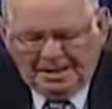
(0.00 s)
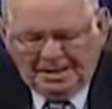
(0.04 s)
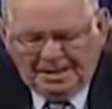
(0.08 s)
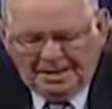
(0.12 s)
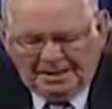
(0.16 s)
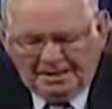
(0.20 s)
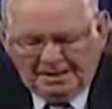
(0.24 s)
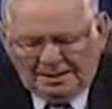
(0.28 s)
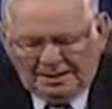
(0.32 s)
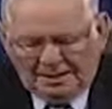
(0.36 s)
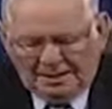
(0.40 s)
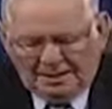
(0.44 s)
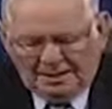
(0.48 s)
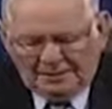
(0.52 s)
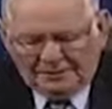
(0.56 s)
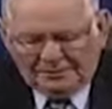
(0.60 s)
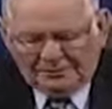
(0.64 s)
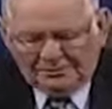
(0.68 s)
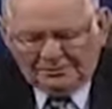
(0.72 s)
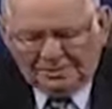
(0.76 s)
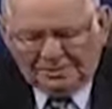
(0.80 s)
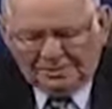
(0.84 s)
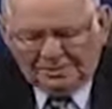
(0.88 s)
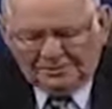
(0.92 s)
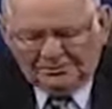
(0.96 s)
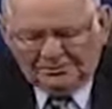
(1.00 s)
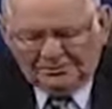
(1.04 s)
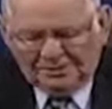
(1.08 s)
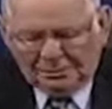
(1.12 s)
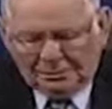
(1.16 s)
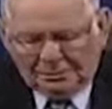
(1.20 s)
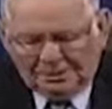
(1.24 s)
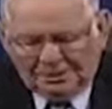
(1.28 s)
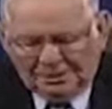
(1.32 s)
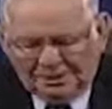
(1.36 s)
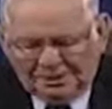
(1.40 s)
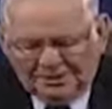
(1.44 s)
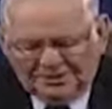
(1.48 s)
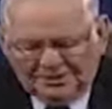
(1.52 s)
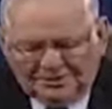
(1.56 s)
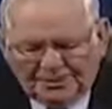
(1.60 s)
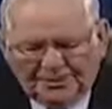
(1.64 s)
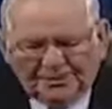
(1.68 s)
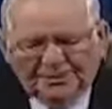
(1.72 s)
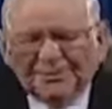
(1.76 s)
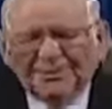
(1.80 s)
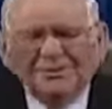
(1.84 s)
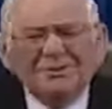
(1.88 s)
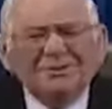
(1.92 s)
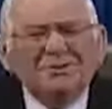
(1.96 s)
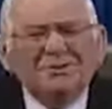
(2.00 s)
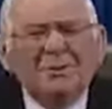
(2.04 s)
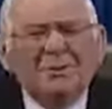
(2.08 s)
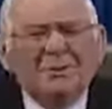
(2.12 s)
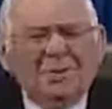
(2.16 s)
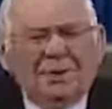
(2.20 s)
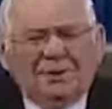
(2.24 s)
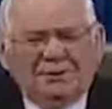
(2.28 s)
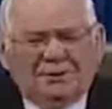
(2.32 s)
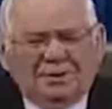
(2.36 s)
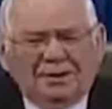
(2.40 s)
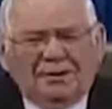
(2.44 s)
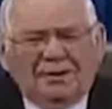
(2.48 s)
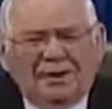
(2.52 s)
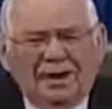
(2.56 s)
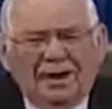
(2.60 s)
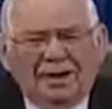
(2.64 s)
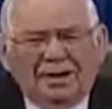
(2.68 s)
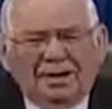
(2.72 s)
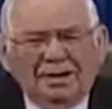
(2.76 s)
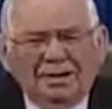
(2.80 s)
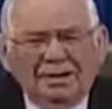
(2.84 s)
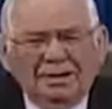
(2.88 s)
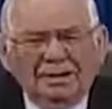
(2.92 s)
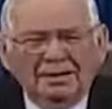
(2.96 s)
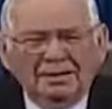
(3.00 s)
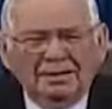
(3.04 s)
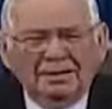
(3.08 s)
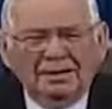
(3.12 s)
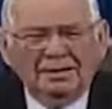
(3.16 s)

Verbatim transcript: And, and, and so it is. There is no other way.